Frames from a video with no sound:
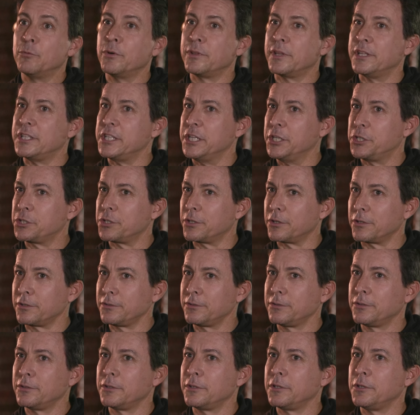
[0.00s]
live with the teacher,
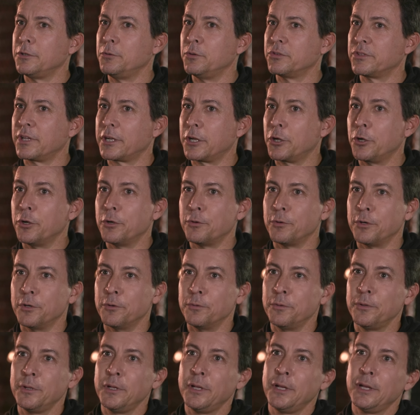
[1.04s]
who was like a
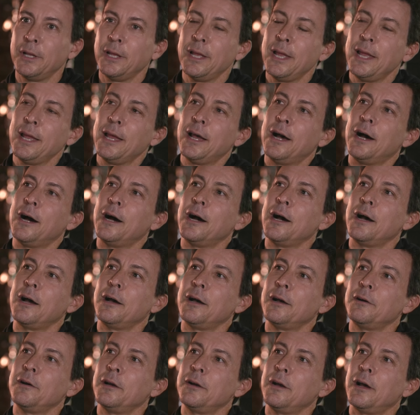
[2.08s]
guru.
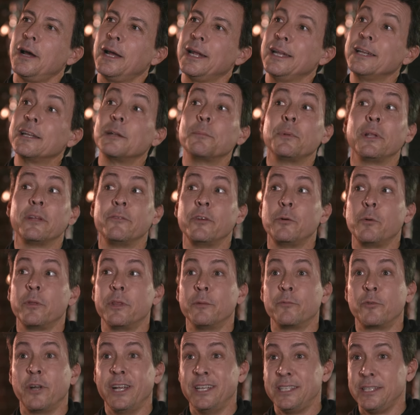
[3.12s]
I ended up living
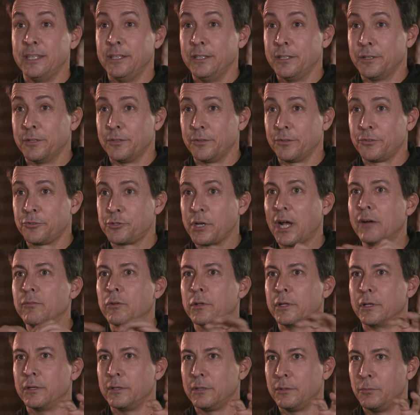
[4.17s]
with him for 18 years,
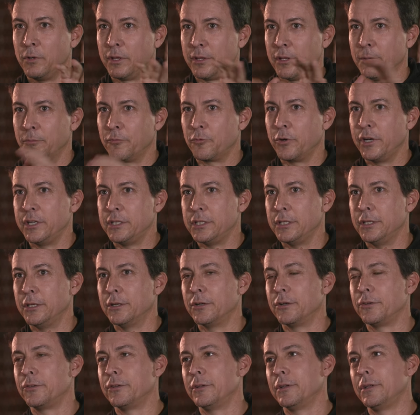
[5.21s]
traveling with him for 18 years.